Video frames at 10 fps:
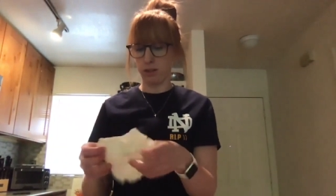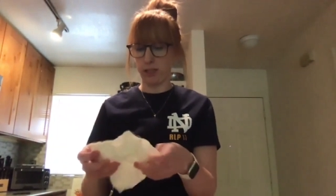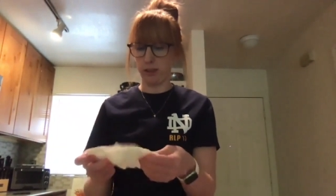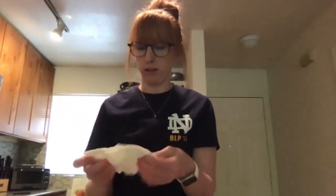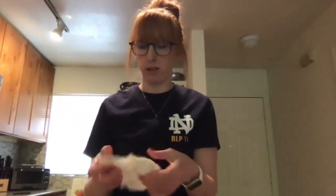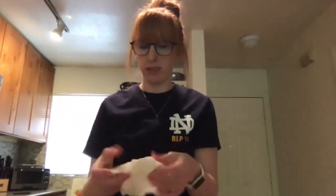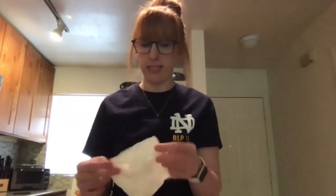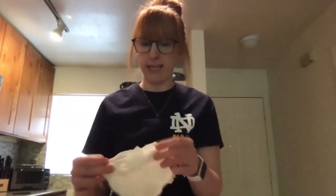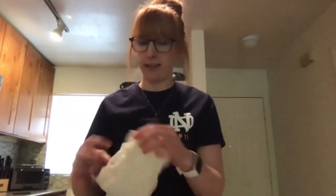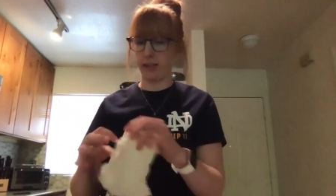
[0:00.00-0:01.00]
that they're all
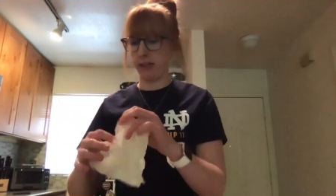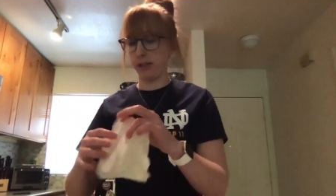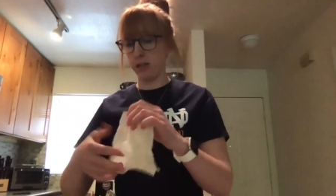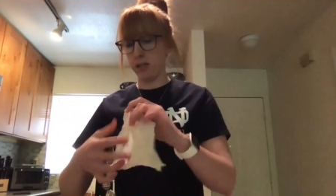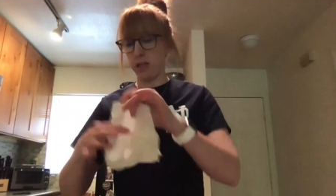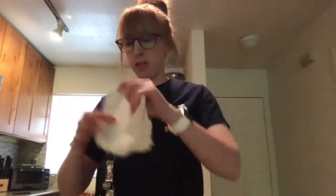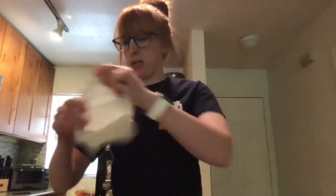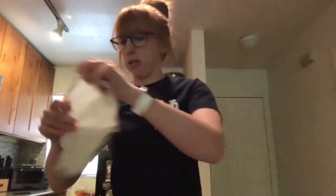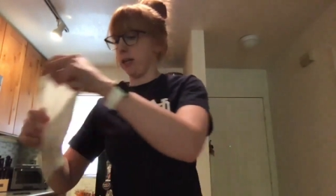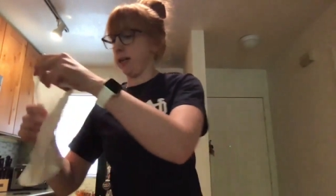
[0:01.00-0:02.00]
together.
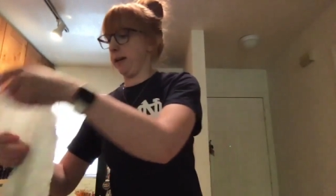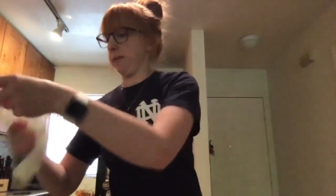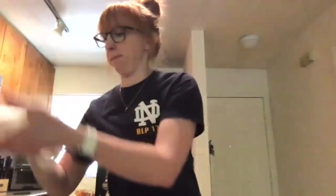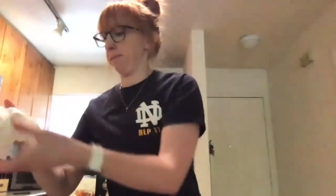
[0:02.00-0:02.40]
And